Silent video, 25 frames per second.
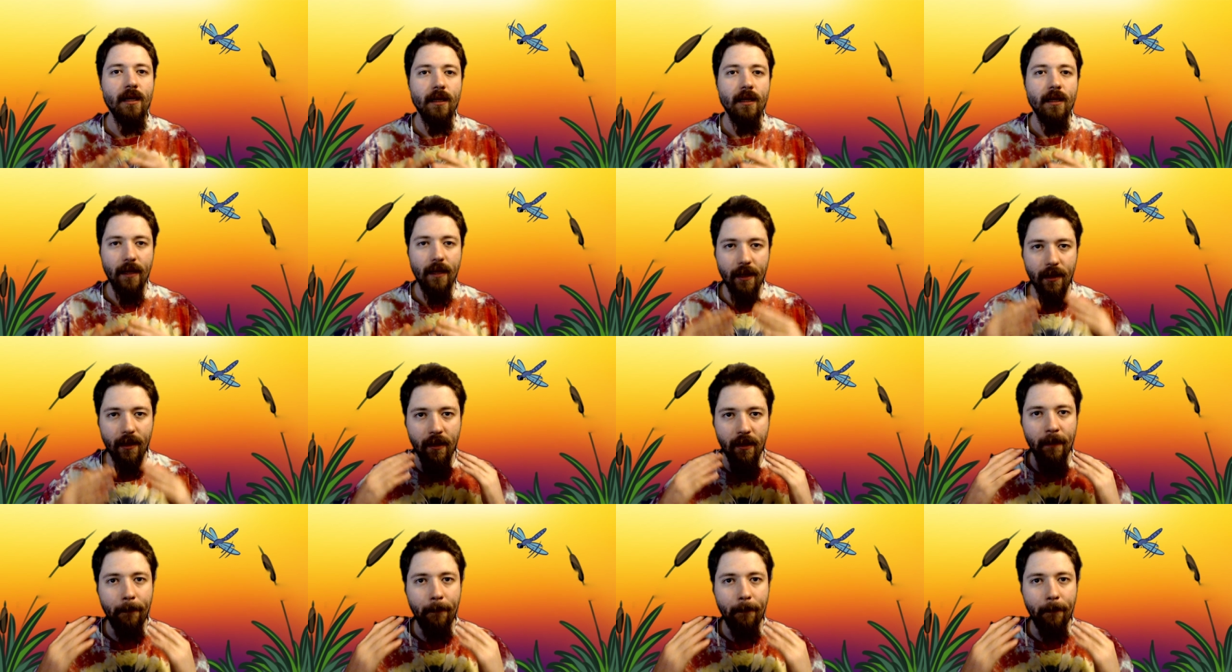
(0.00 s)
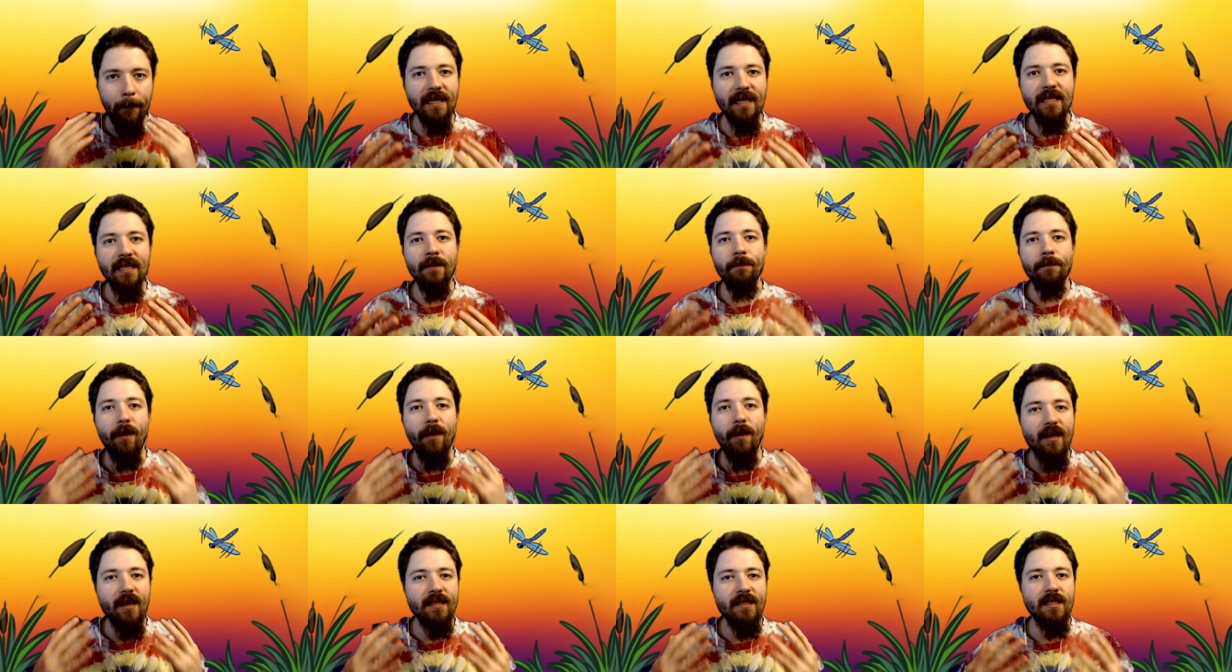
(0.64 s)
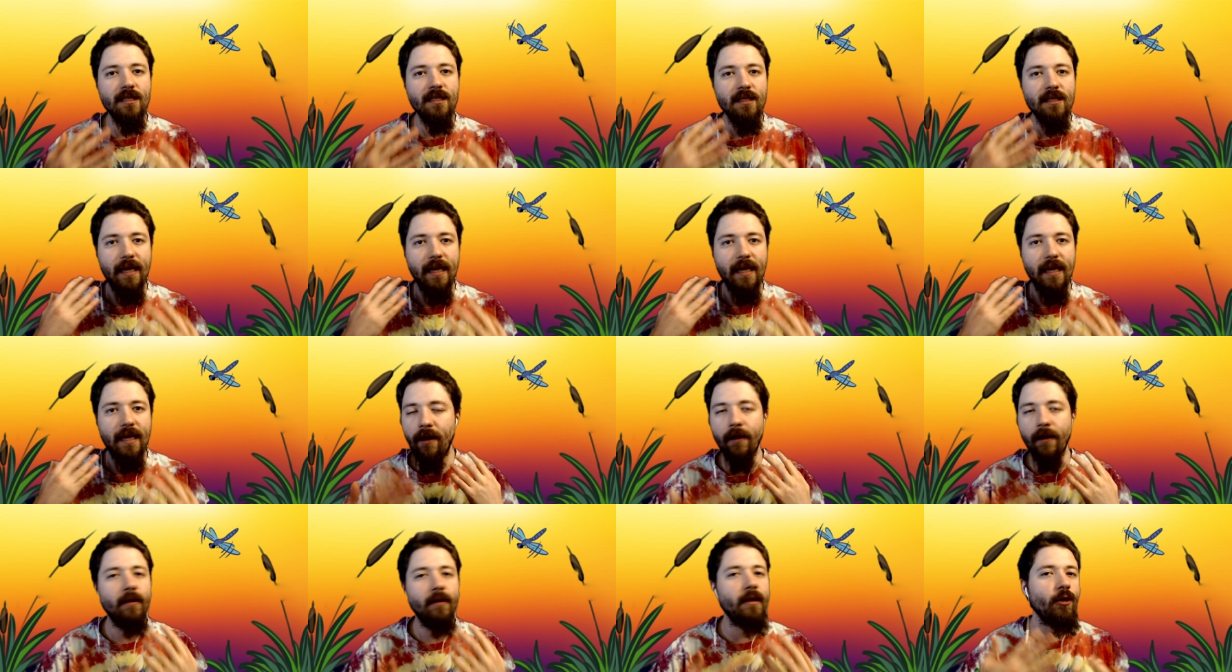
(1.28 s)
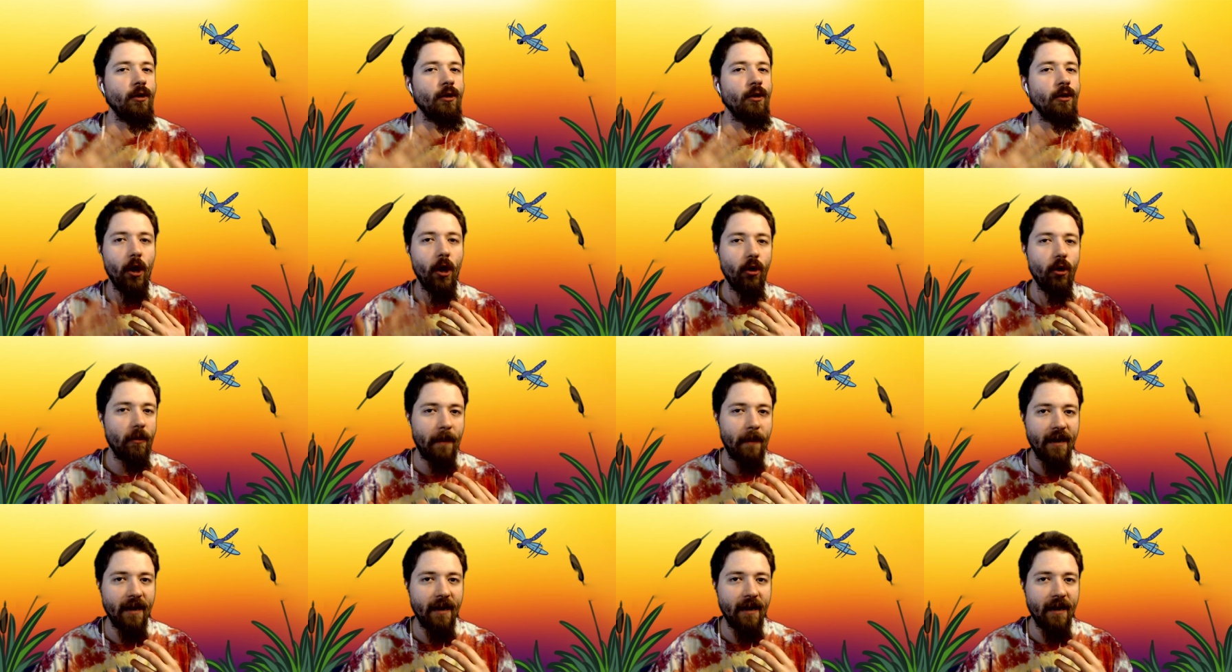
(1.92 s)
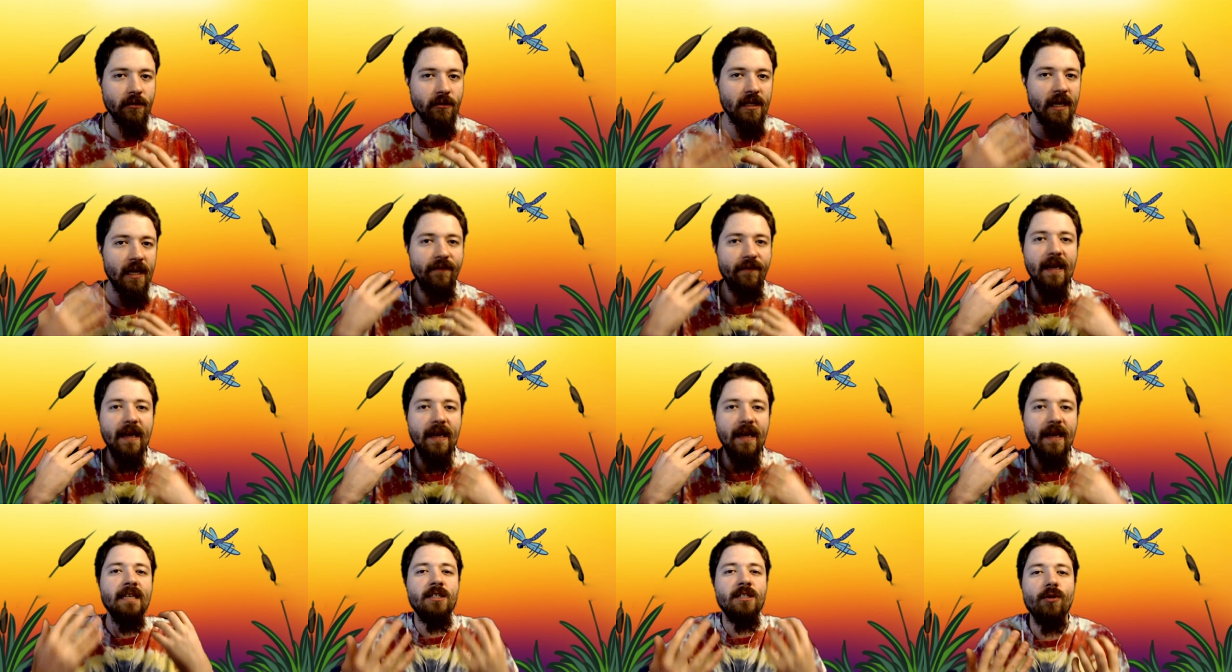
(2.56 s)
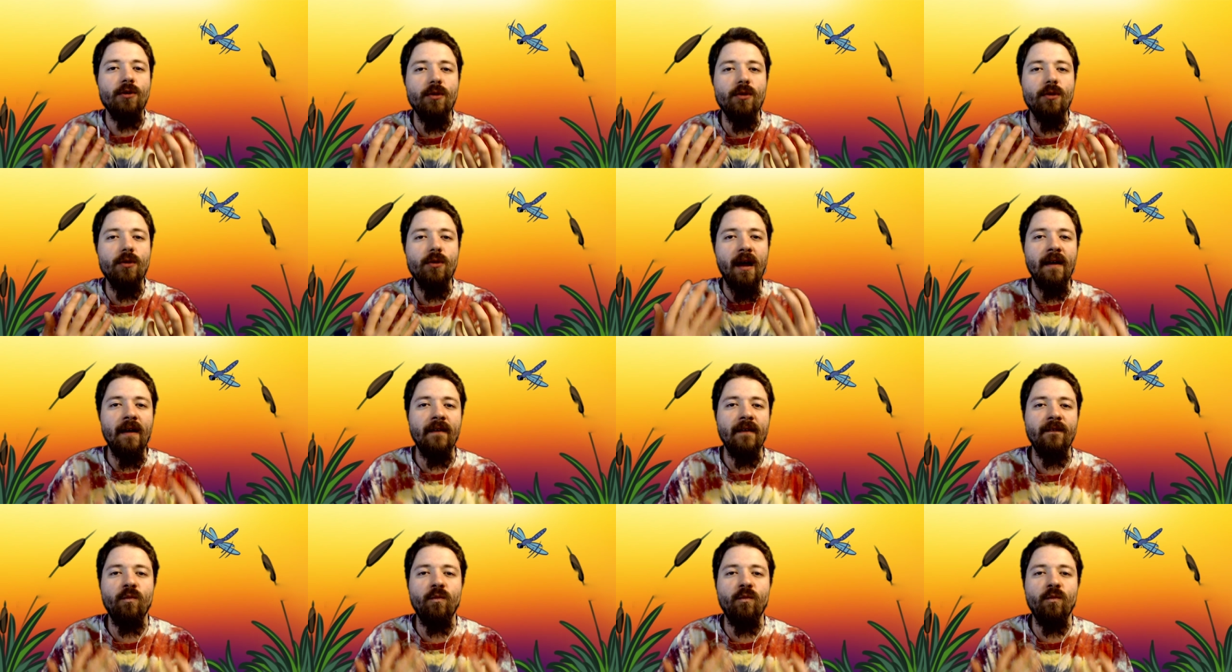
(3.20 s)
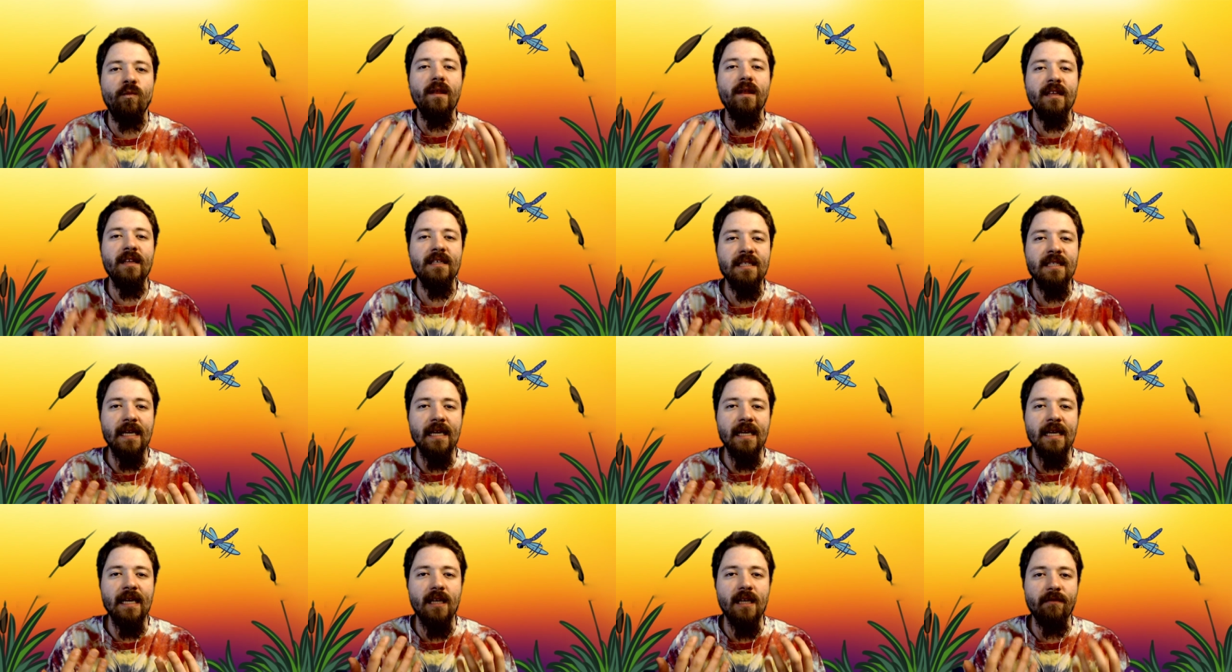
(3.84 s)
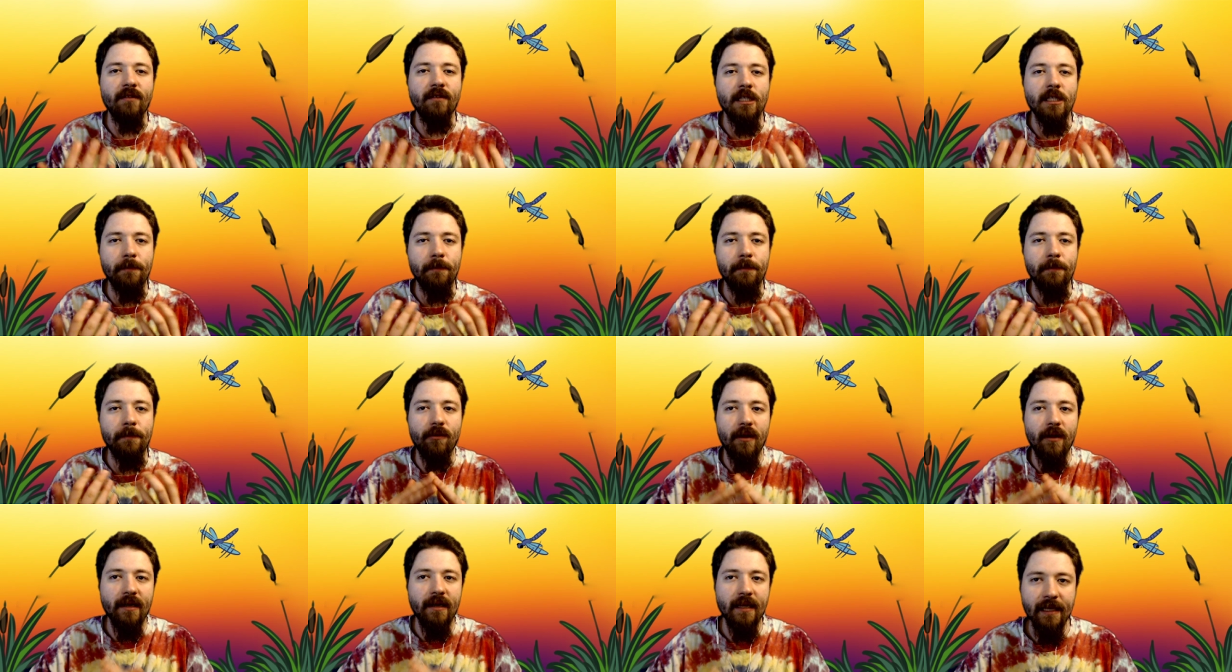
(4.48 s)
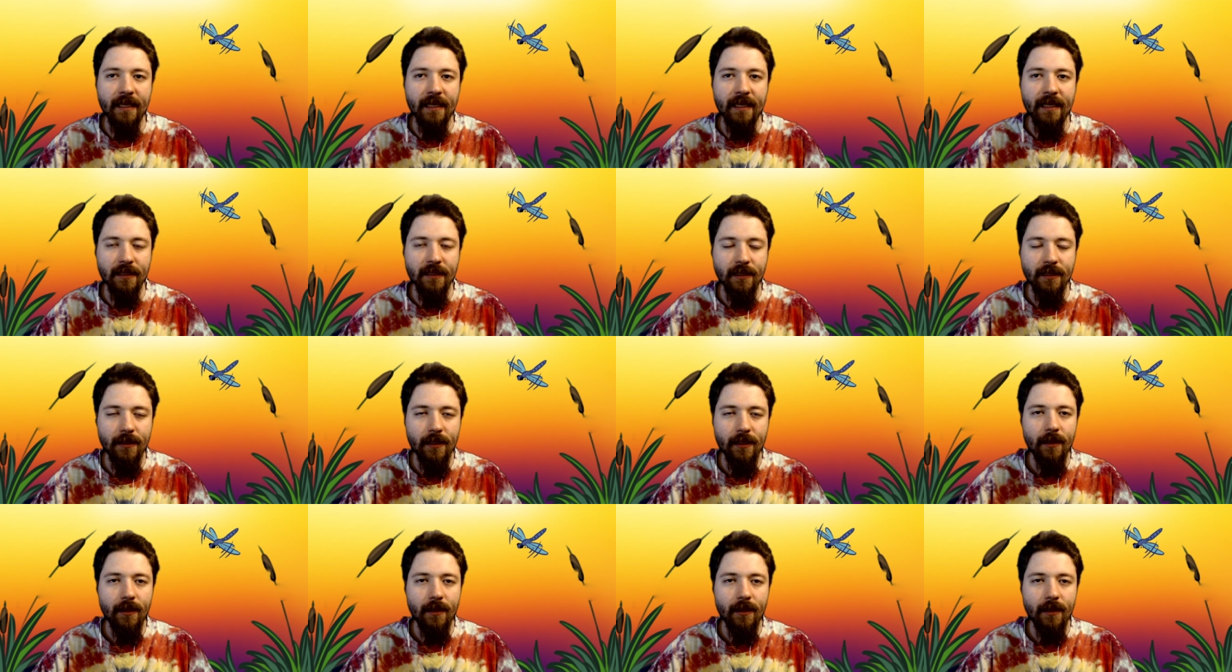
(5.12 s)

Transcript: uh, beating bosses that you know the patterns of, it gets you a lot of what the sense of the speed run is.